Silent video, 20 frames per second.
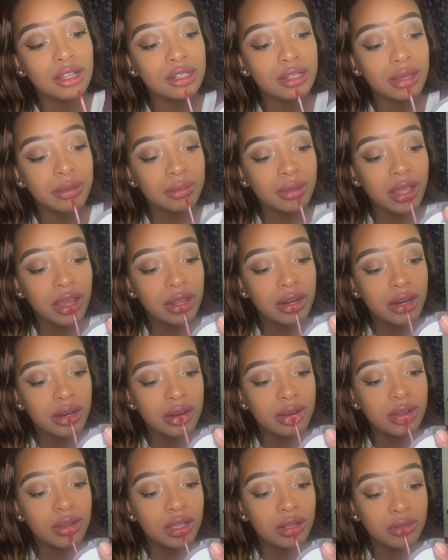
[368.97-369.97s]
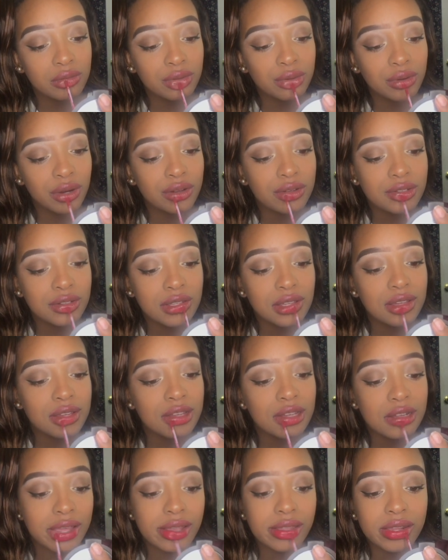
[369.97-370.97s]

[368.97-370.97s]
lip liner in Rosy.